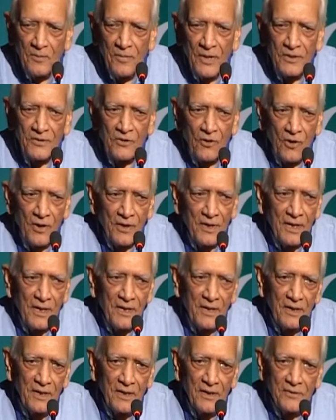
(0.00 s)
but
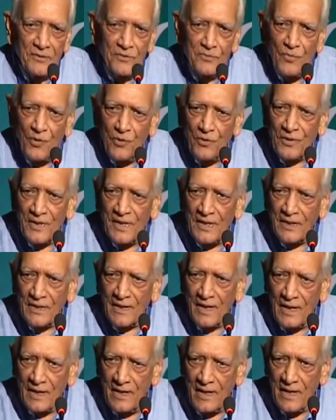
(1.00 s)
already it is more than
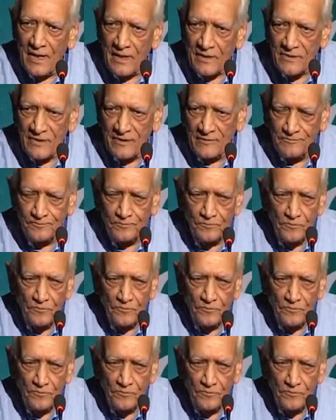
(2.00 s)
10 lakhs.